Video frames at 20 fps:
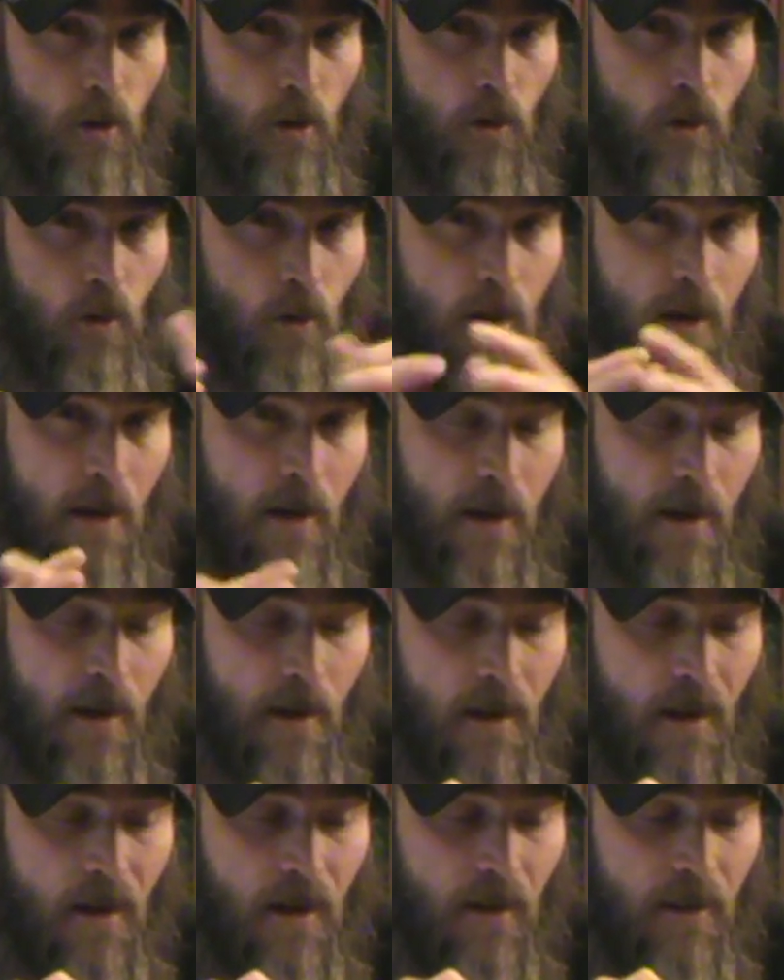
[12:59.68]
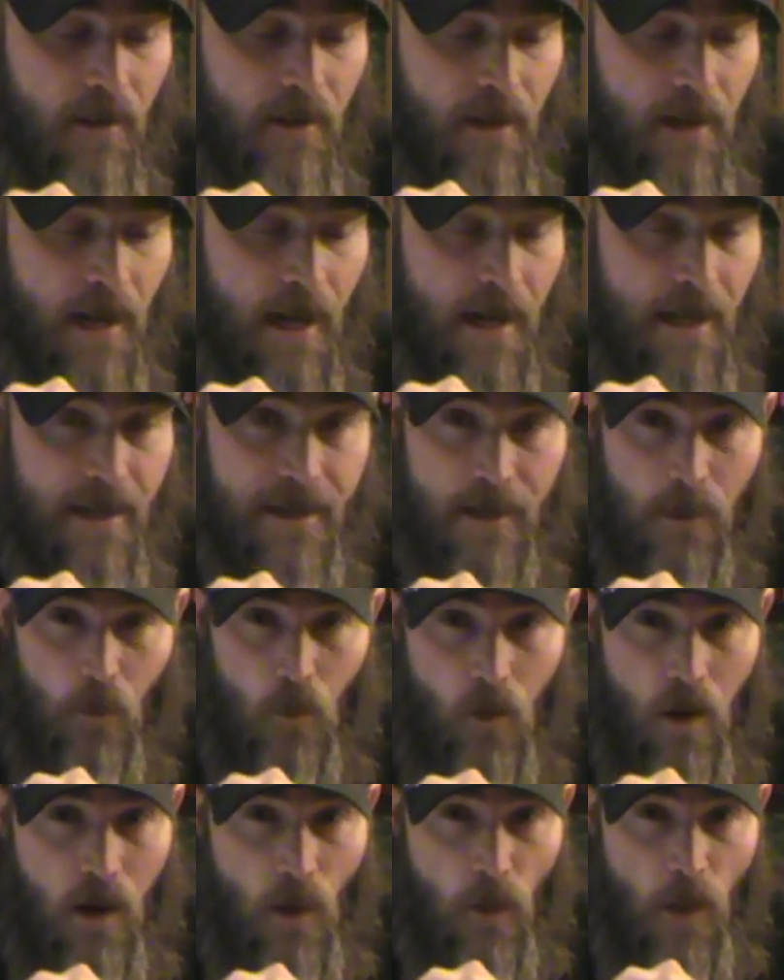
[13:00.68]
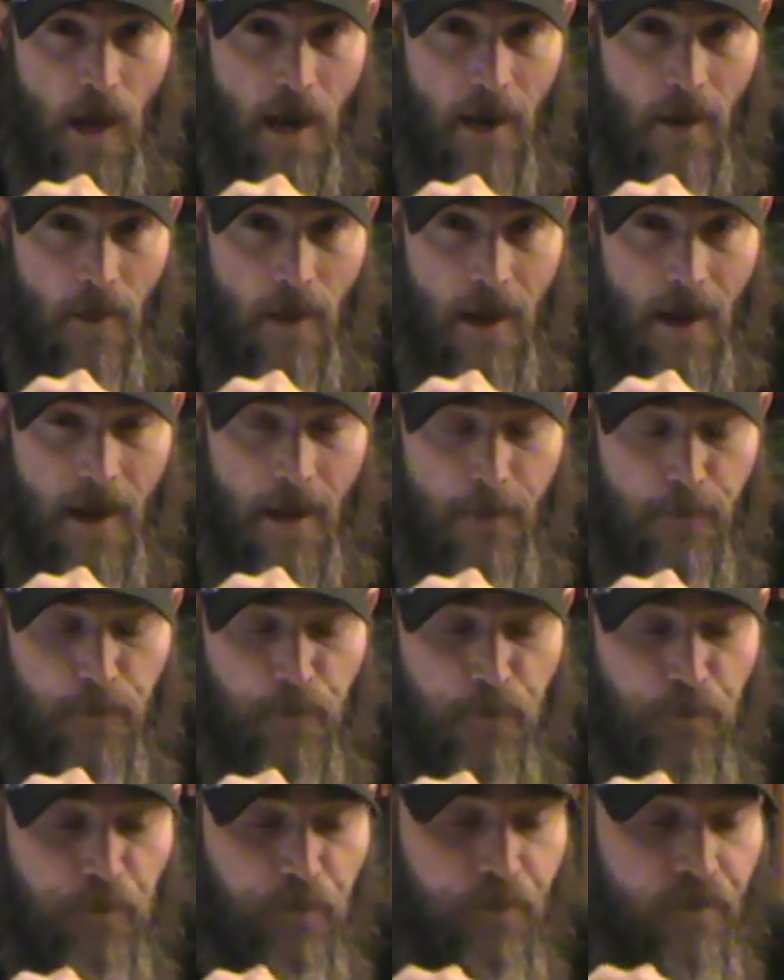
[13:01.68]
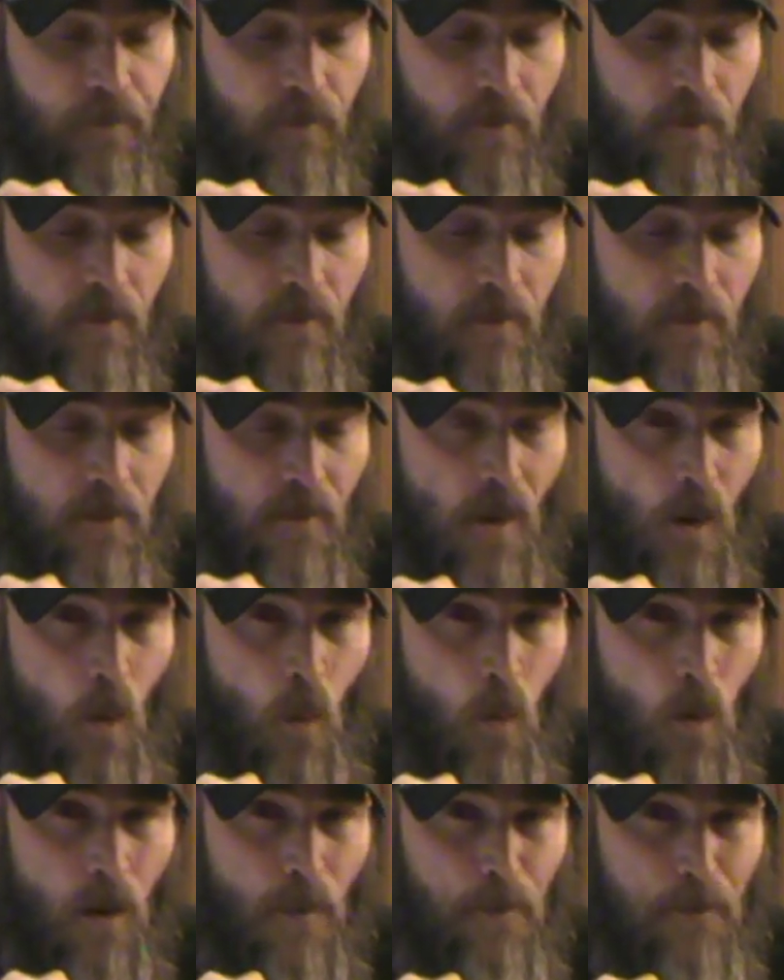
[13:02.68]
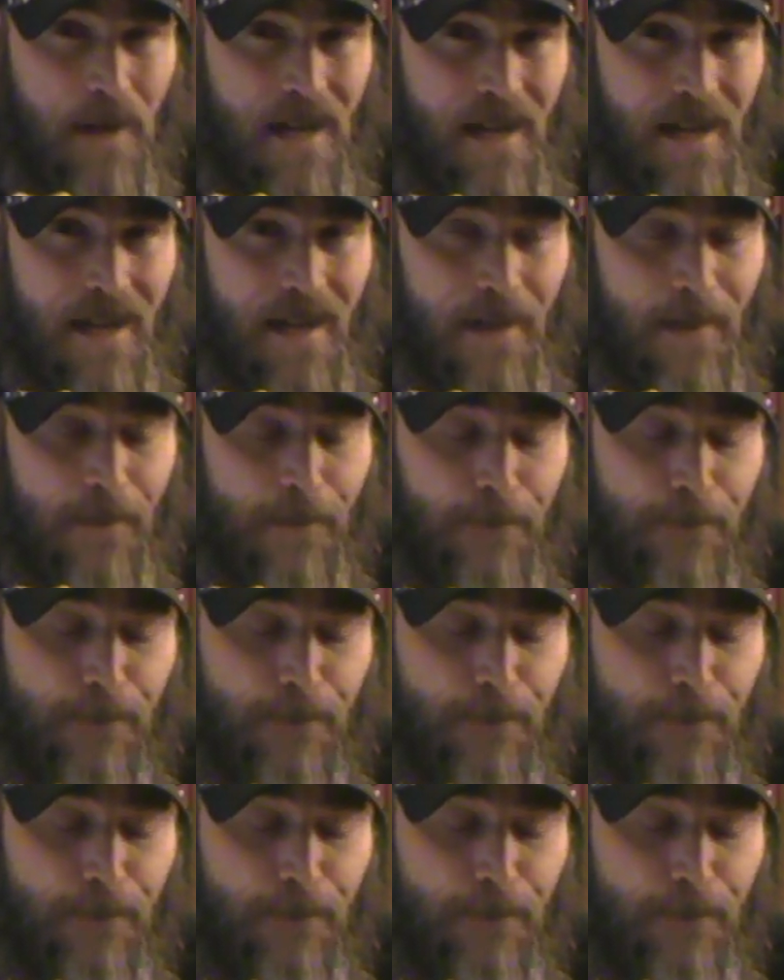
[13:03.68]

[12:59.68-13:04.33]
you can uh, gain some wealth out of that, or B,